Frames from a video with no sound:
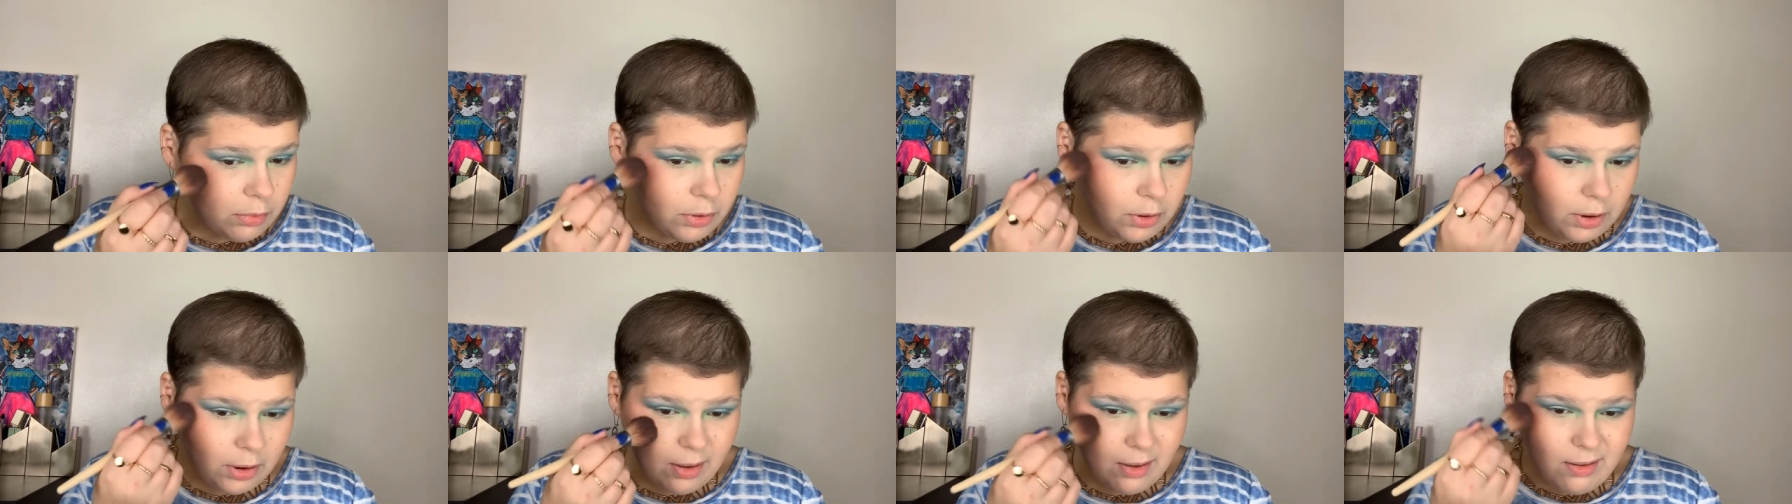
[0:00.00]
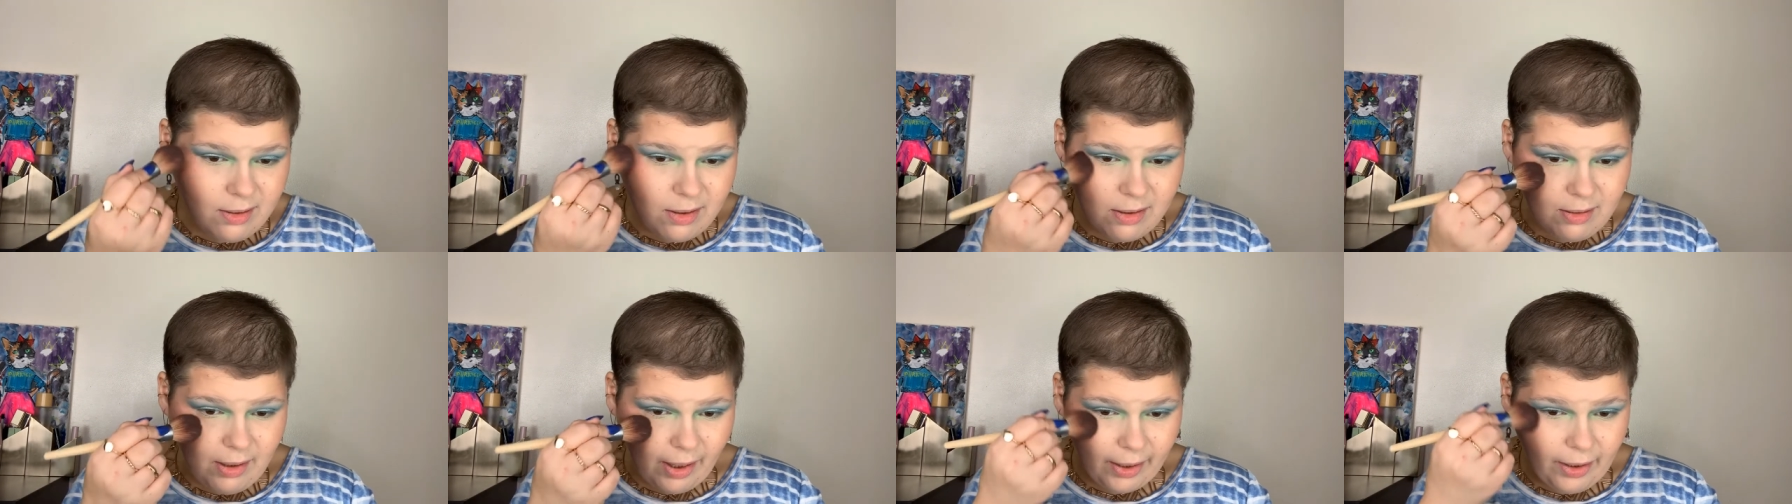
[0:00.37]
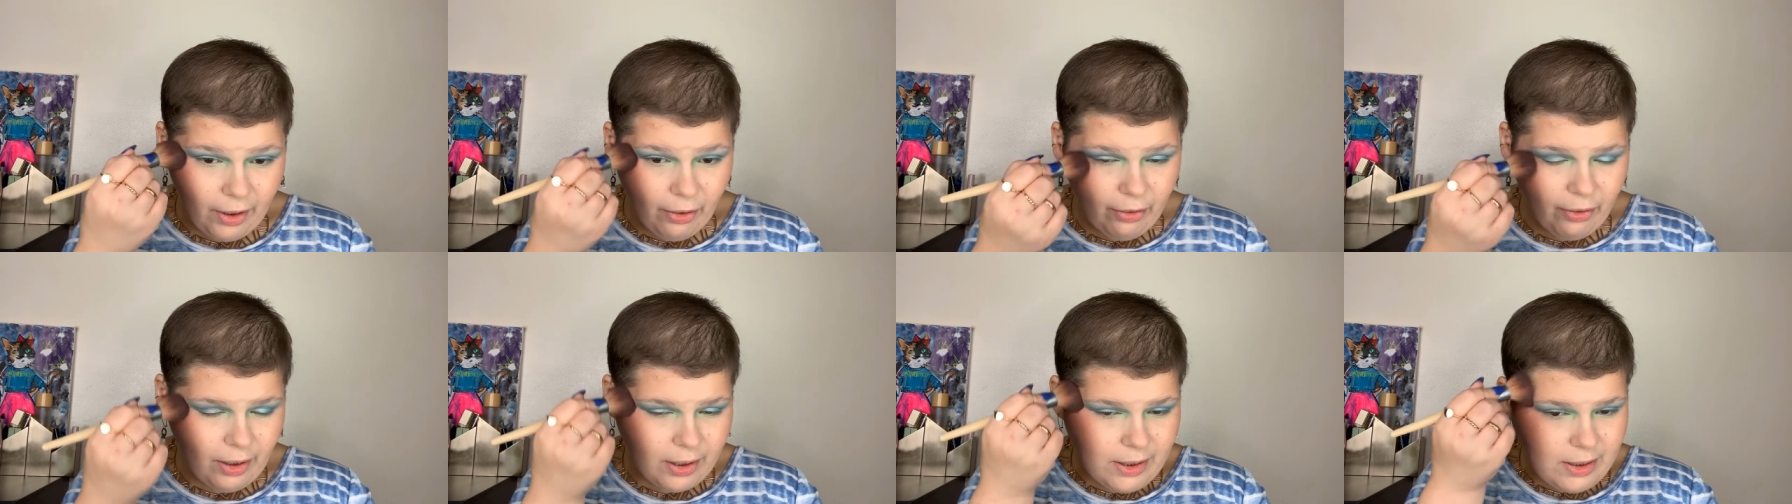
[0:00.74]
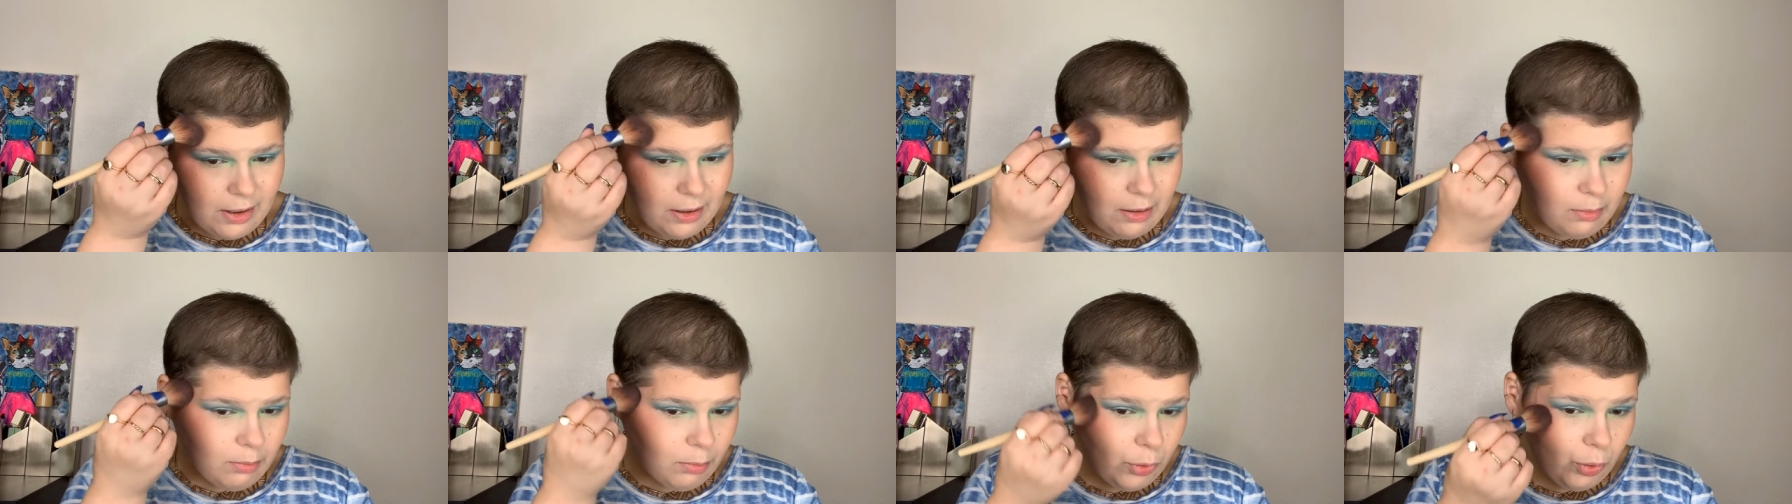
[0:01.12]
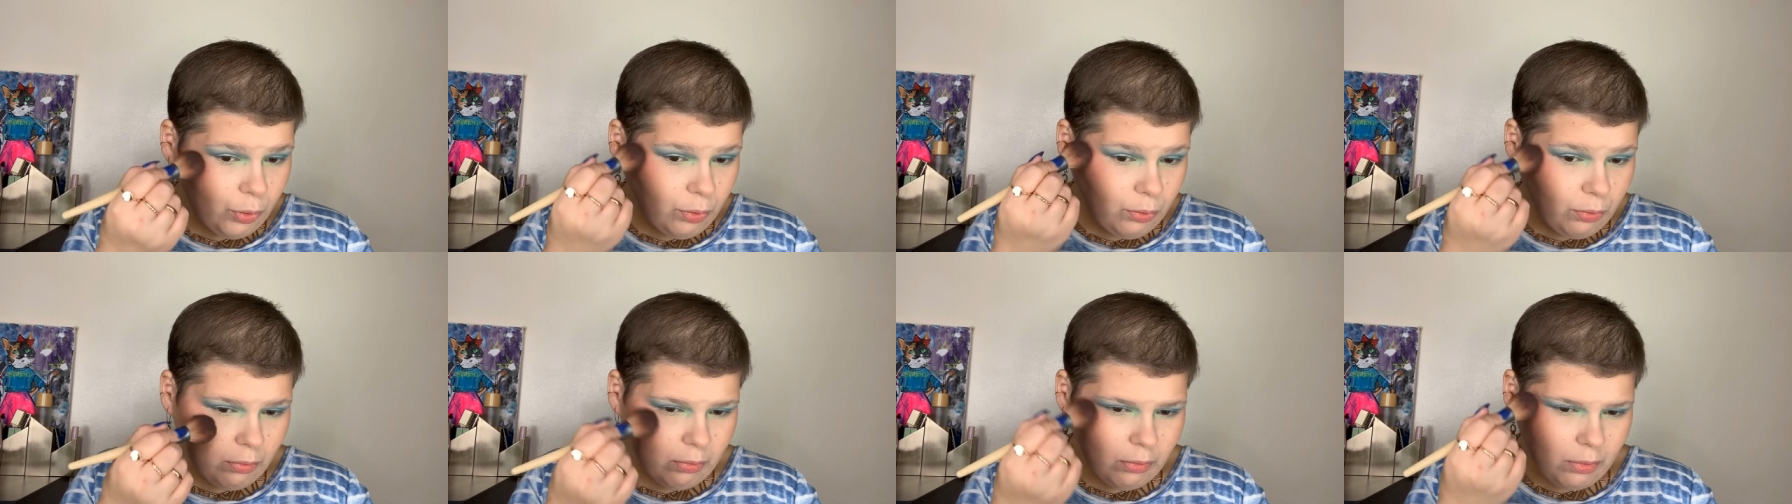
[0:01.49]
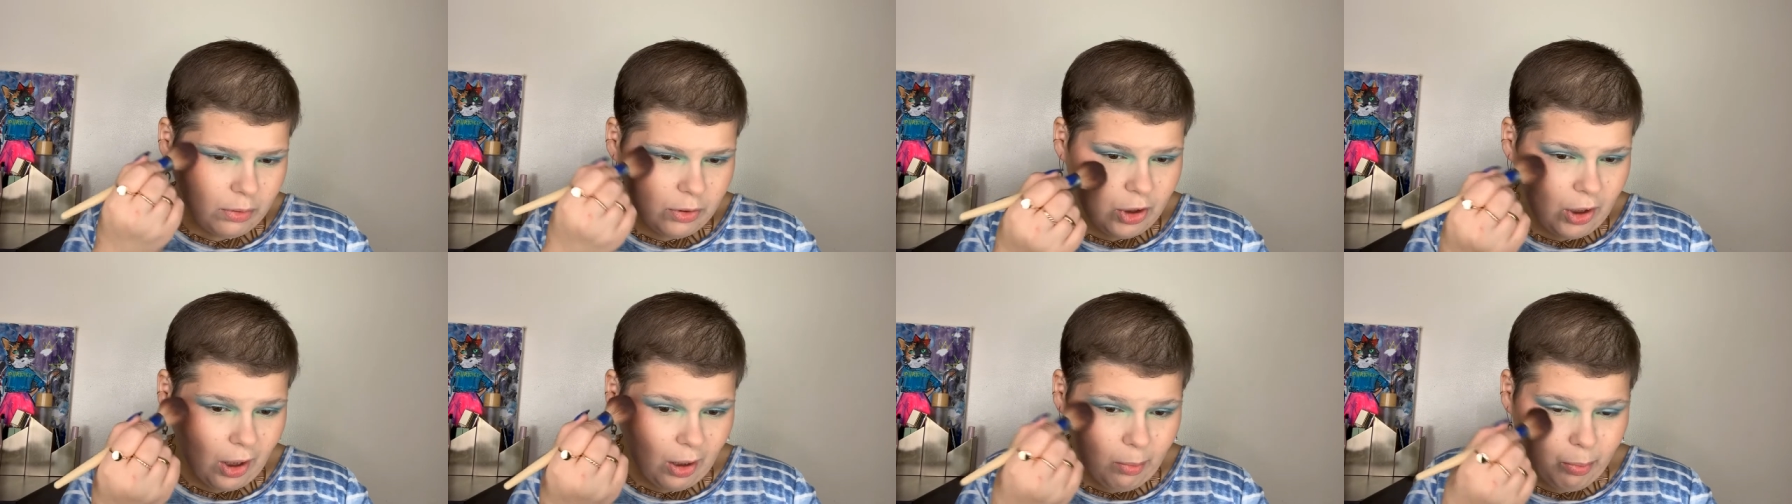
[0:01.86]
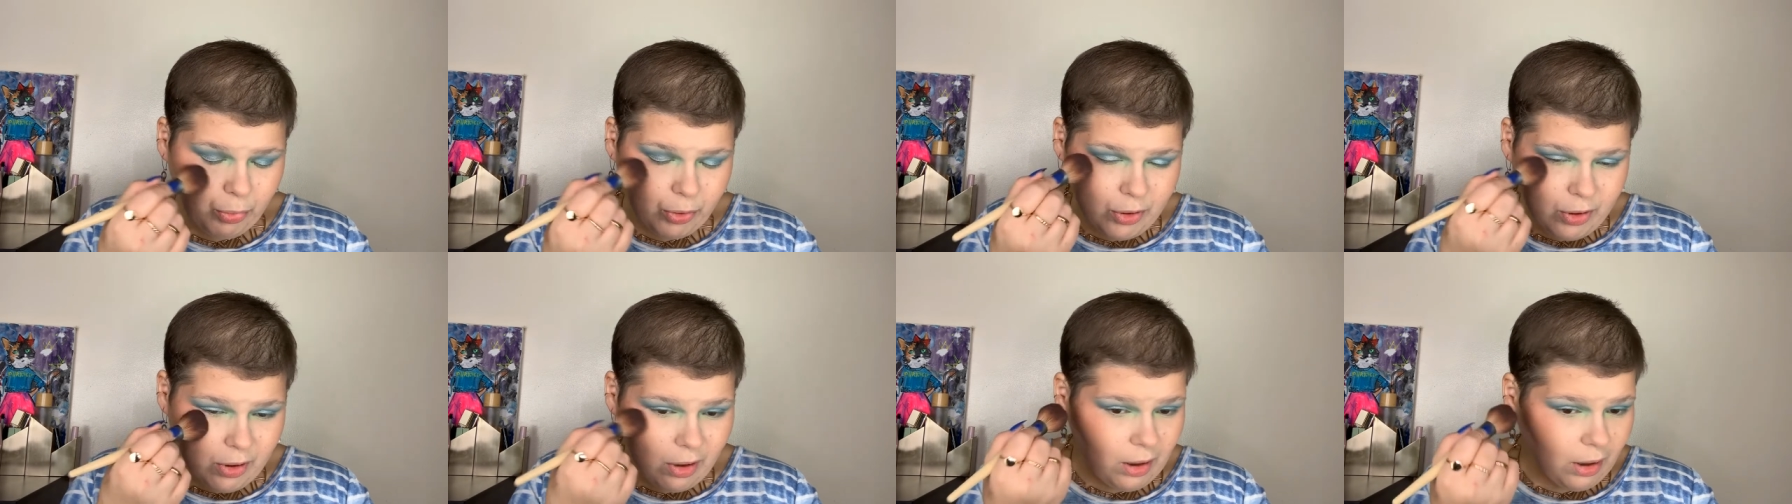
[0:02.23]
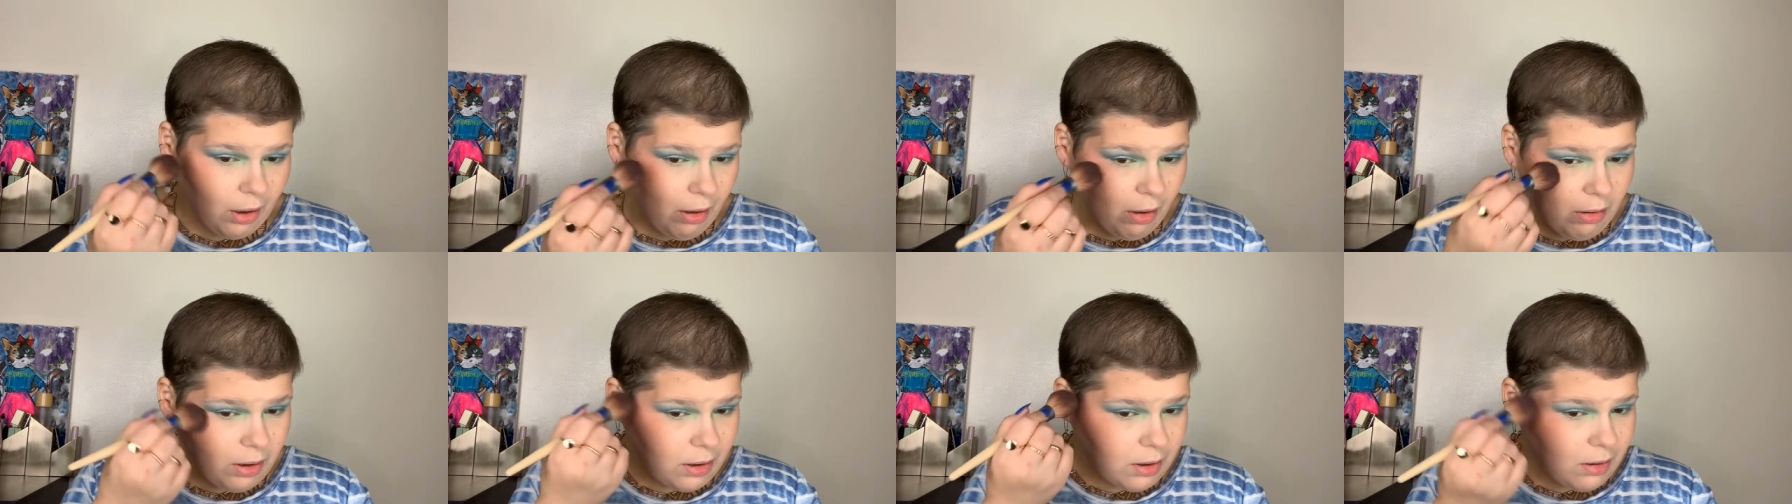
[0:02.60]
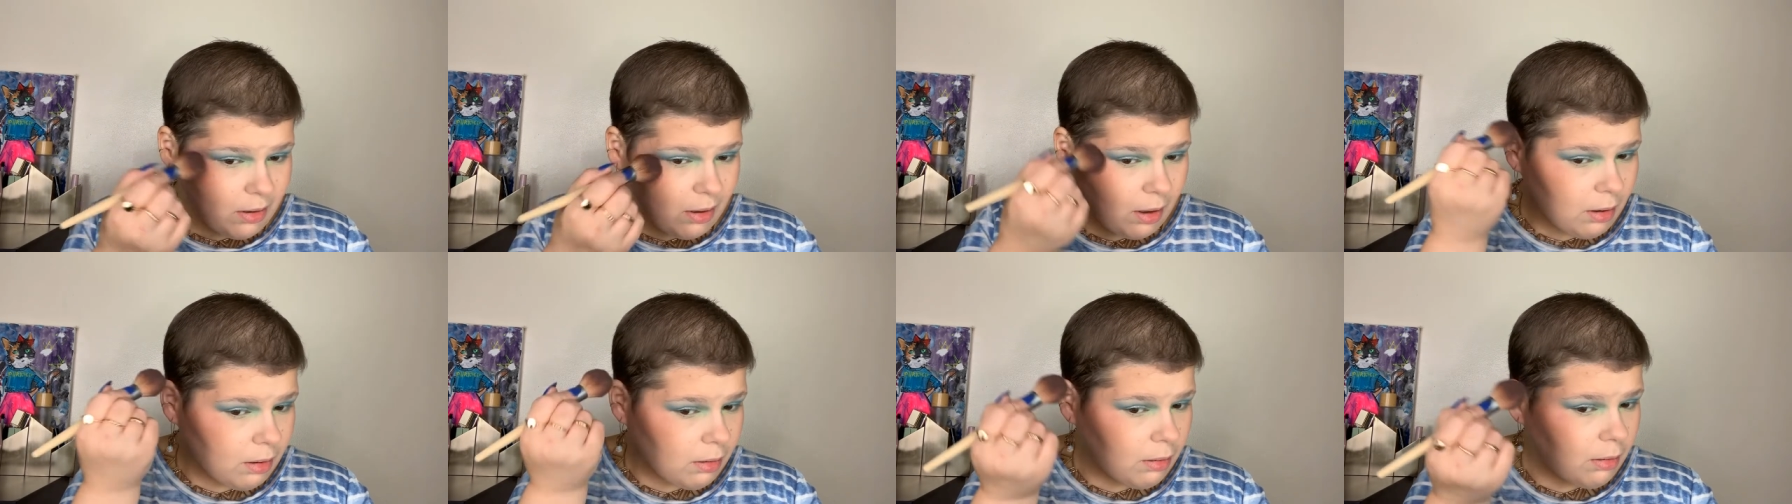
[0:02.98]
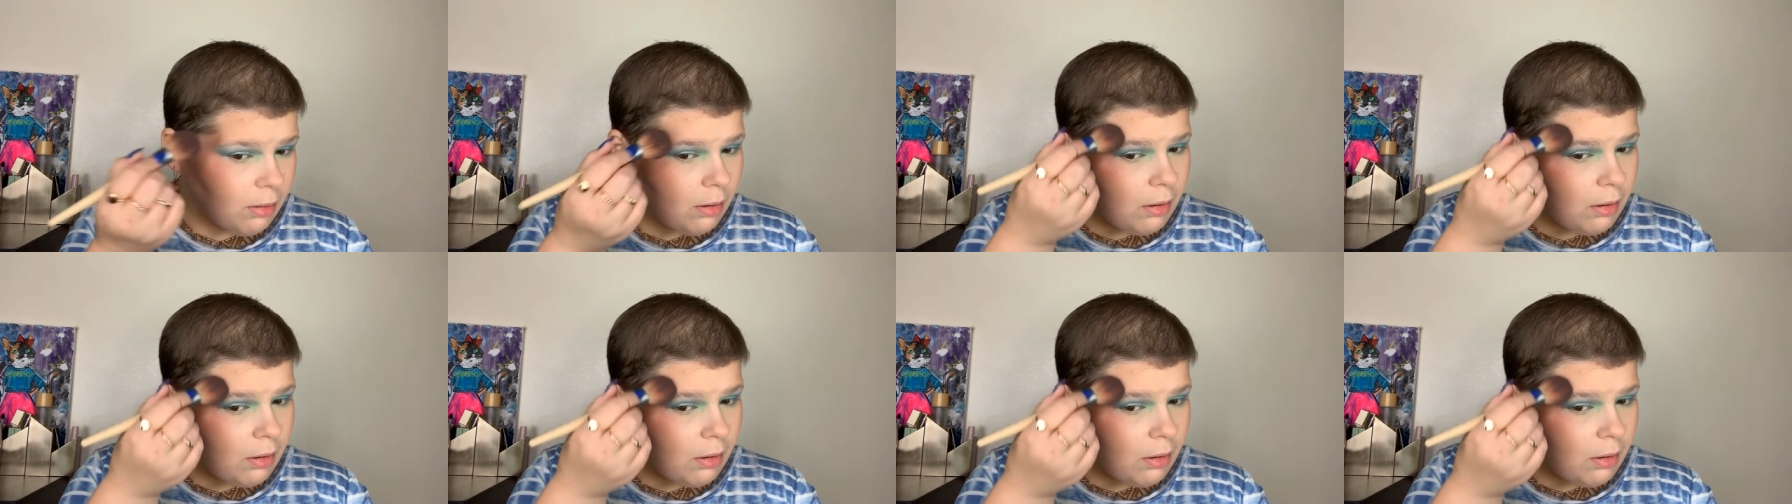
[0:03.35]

She does this like crescent moon shape, which I think I already said